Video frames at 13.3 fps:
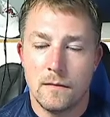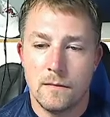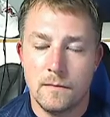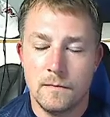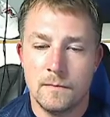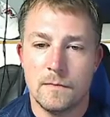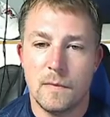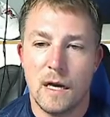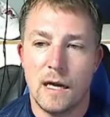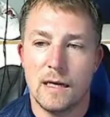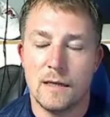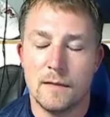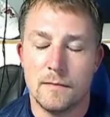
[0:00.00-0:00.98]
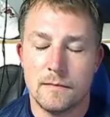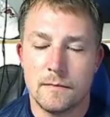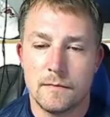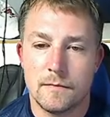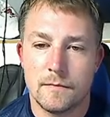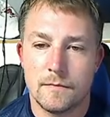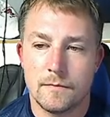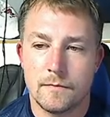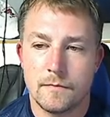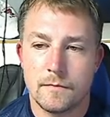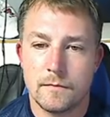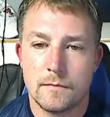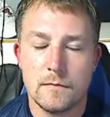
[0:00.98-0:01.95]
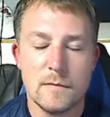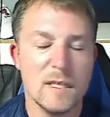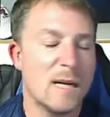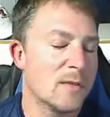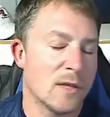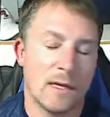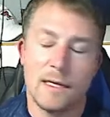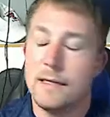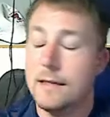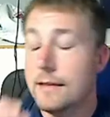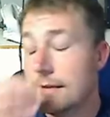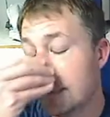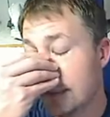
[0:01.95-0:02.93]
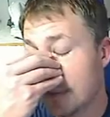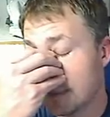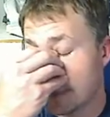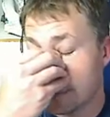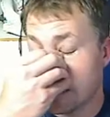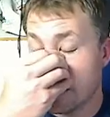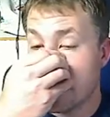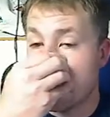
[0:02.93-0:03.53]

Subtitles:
I'm sorry. I said it.